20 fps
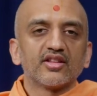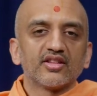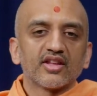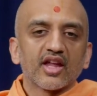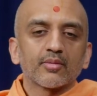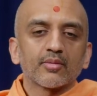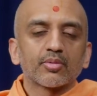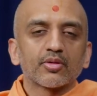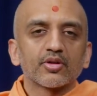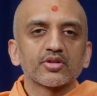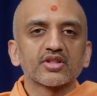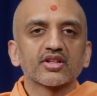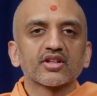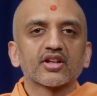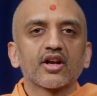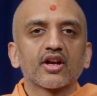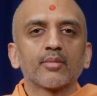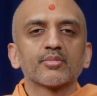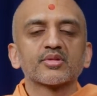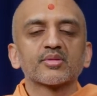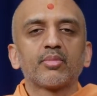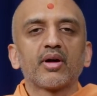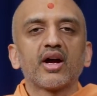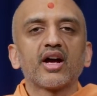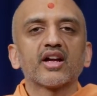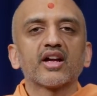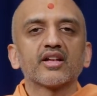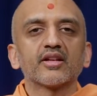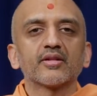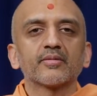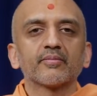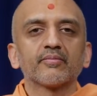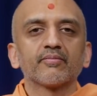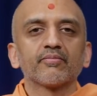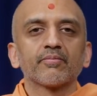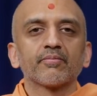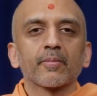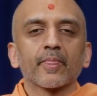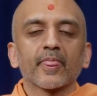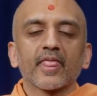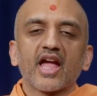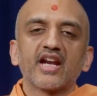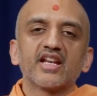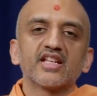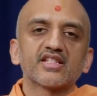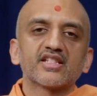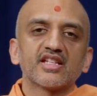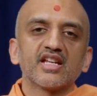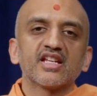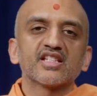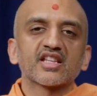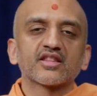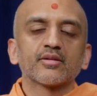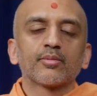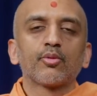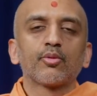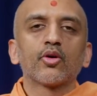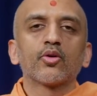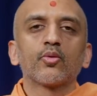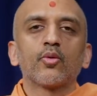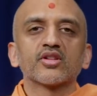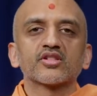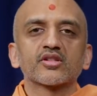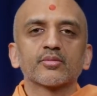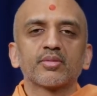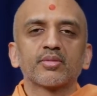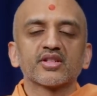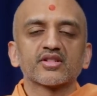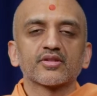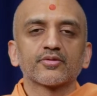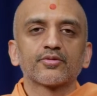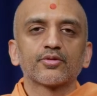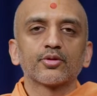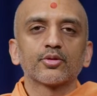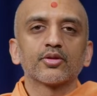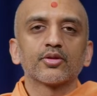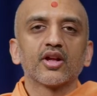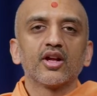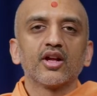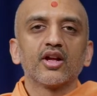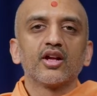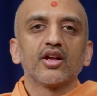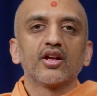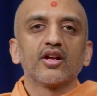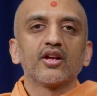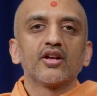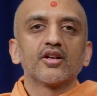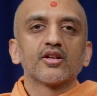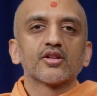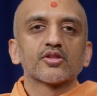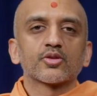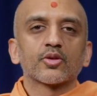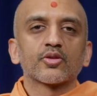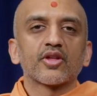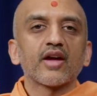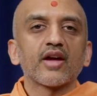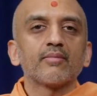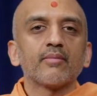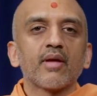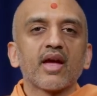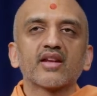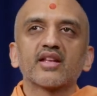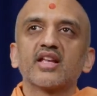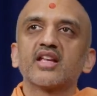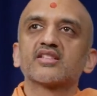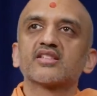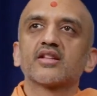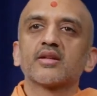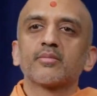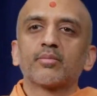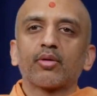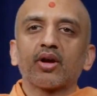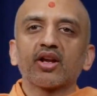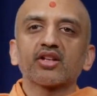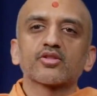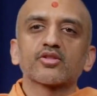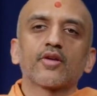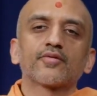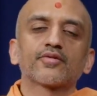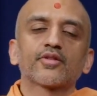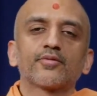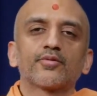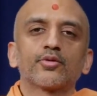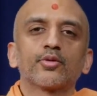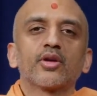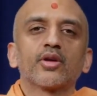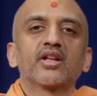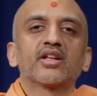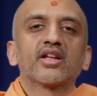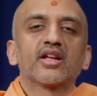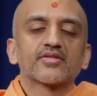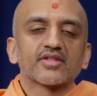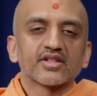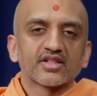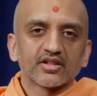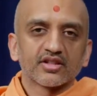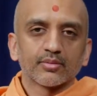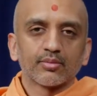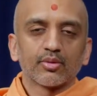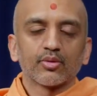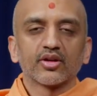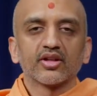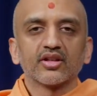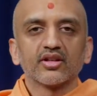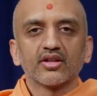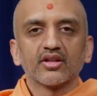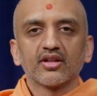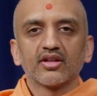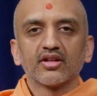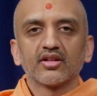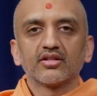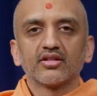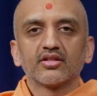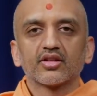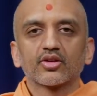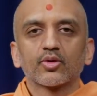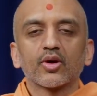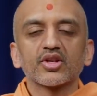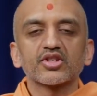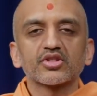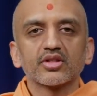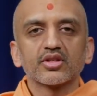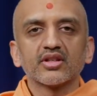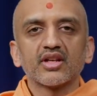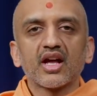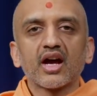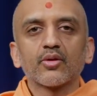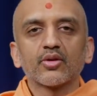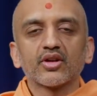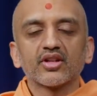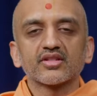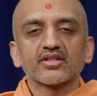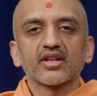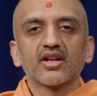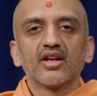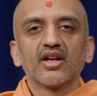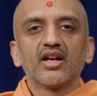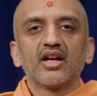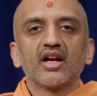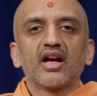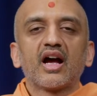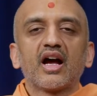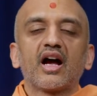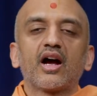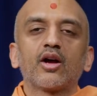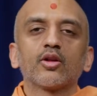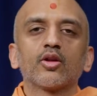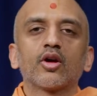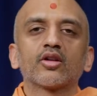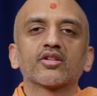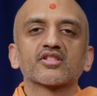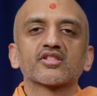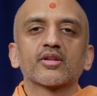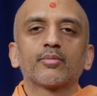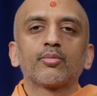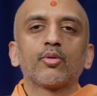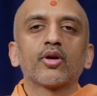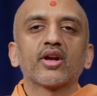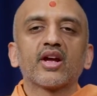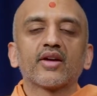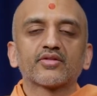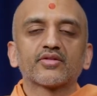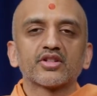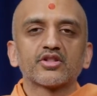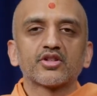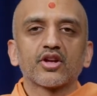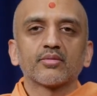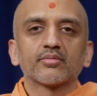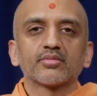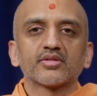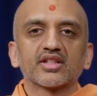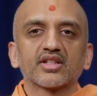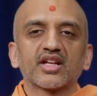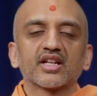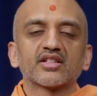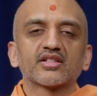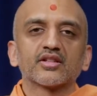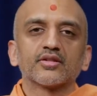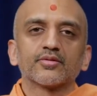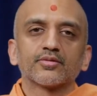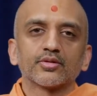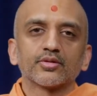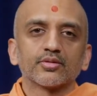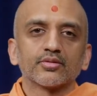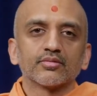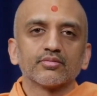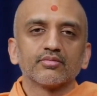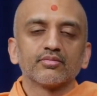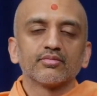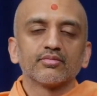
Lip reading: That person comes by and he sees that the boy wants a piece of fruit. So that man easily breaks off the fruit and gives it to the boy. The question now is, how long does the boy have to jump to get to the fruit?